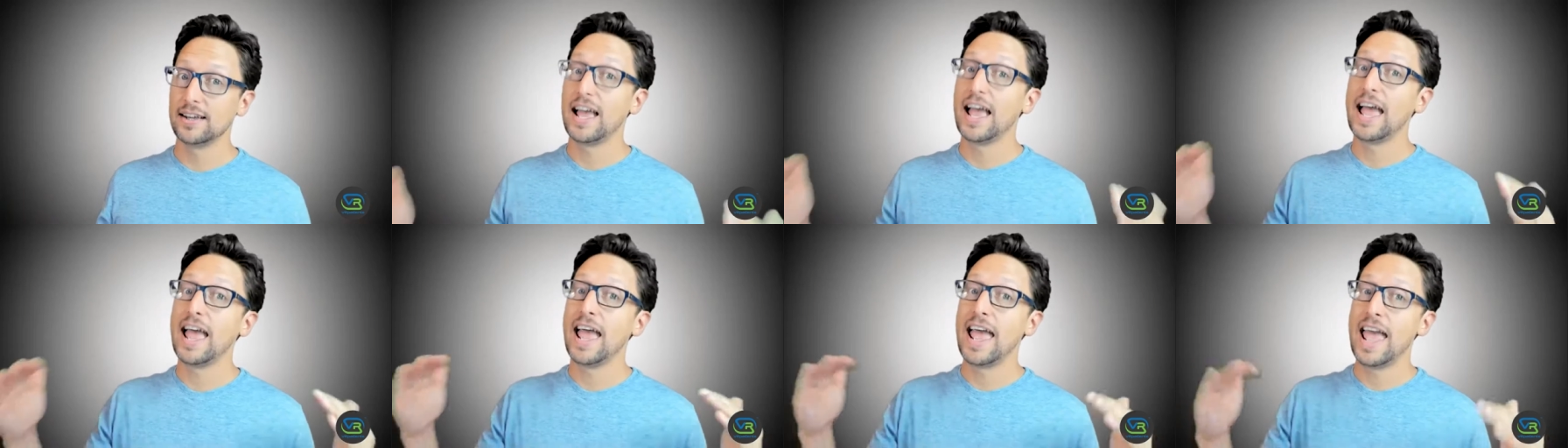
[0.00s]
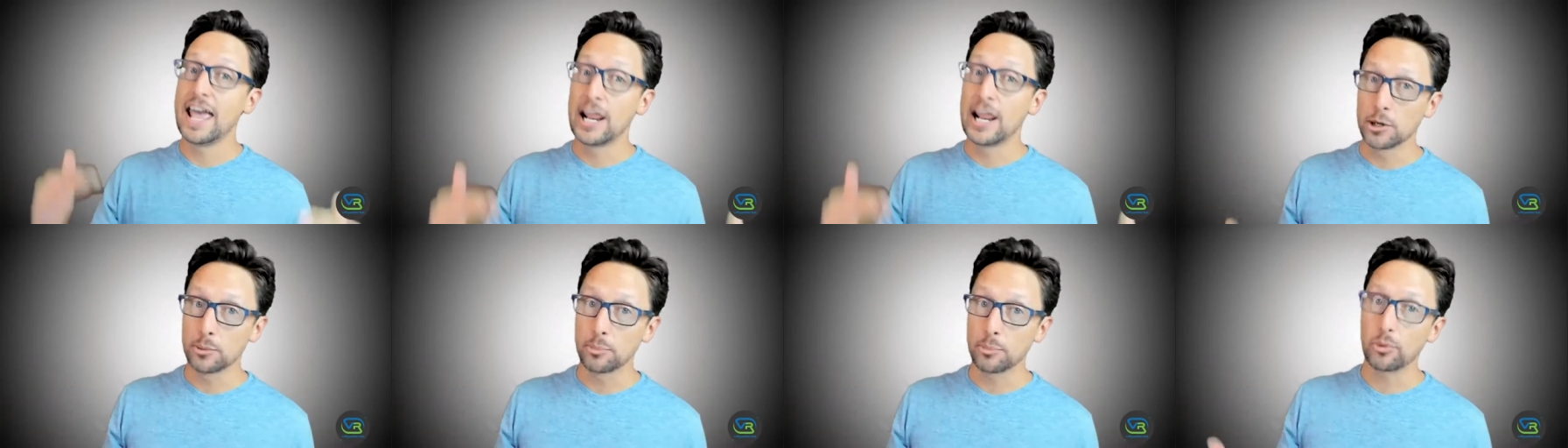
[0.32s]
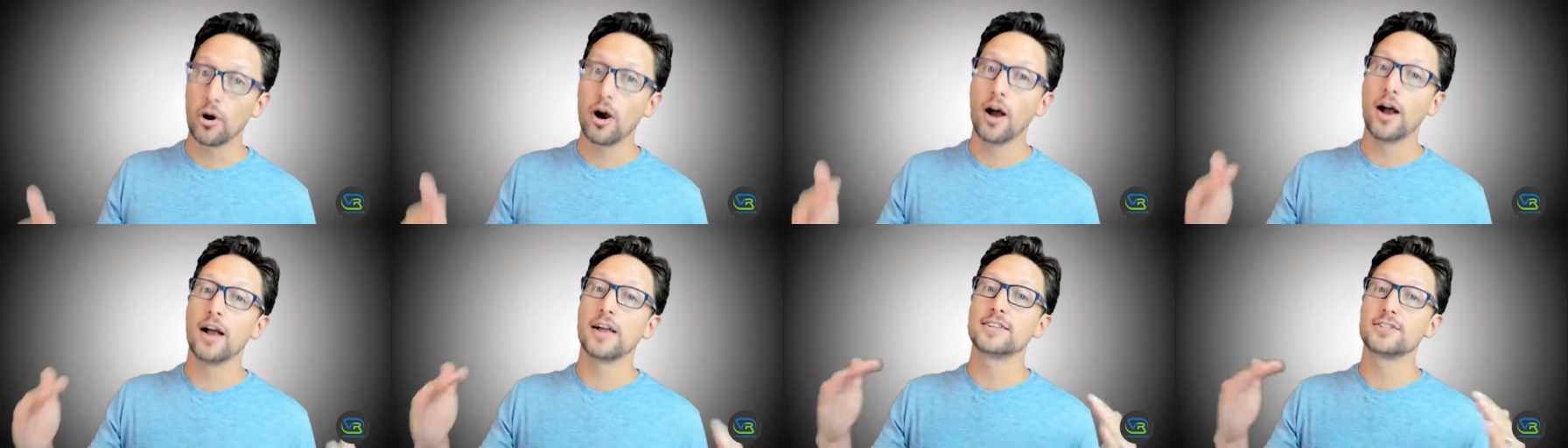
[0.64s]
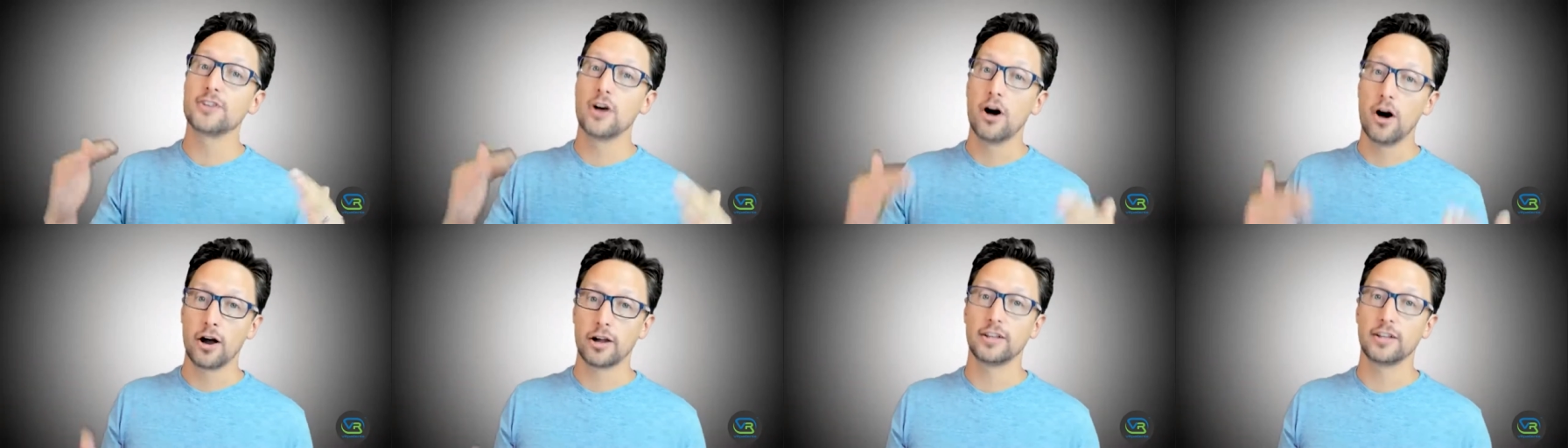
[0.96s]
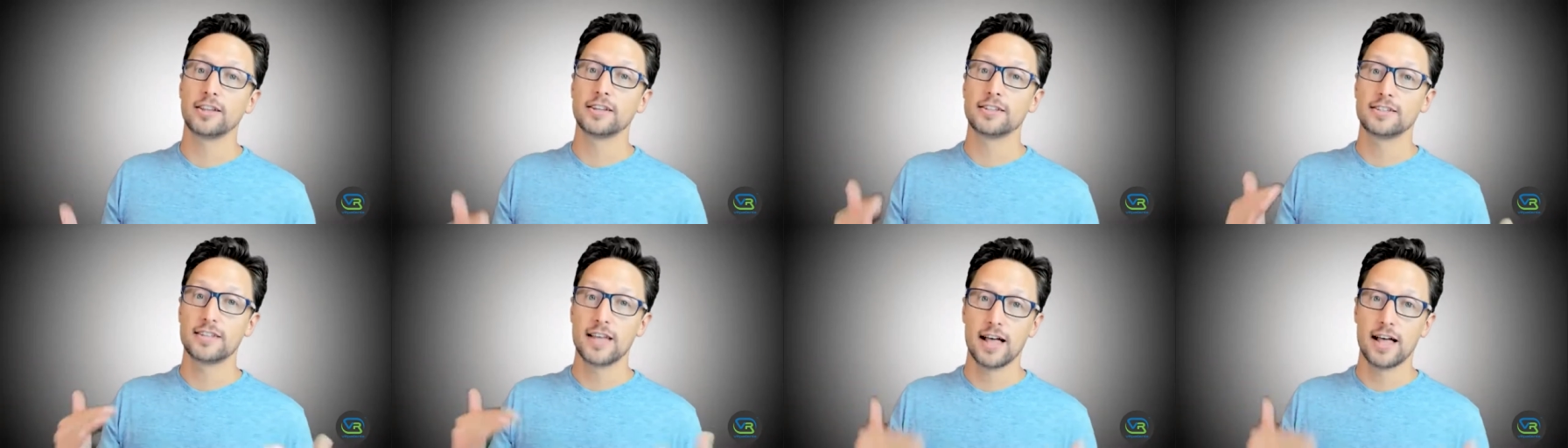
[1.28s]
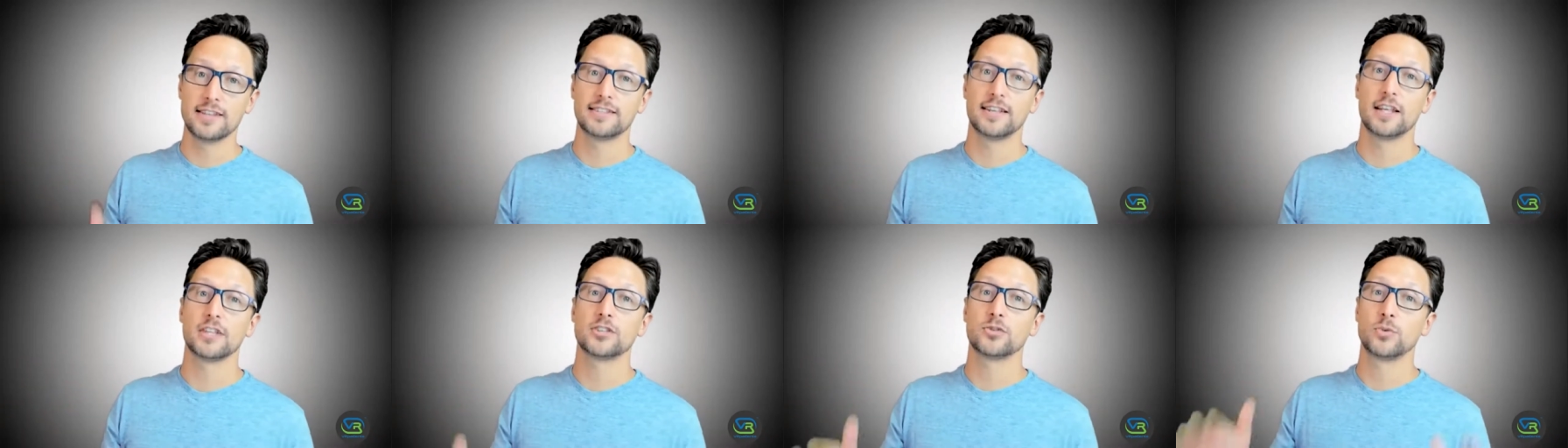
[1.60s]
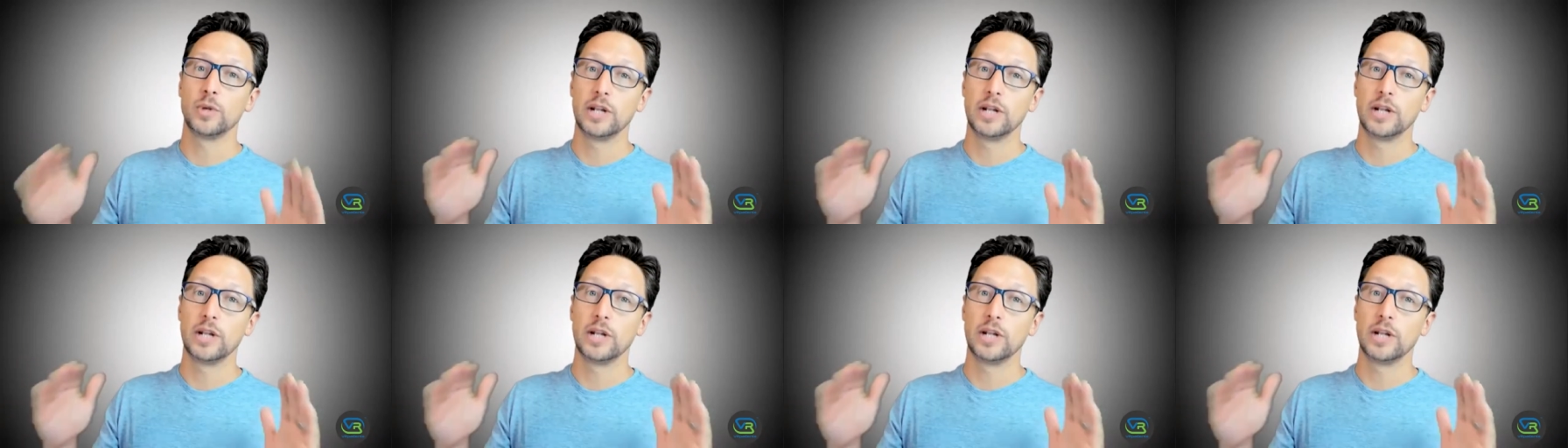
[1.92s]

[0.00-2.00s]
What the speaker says: enterprise Oculus headsets.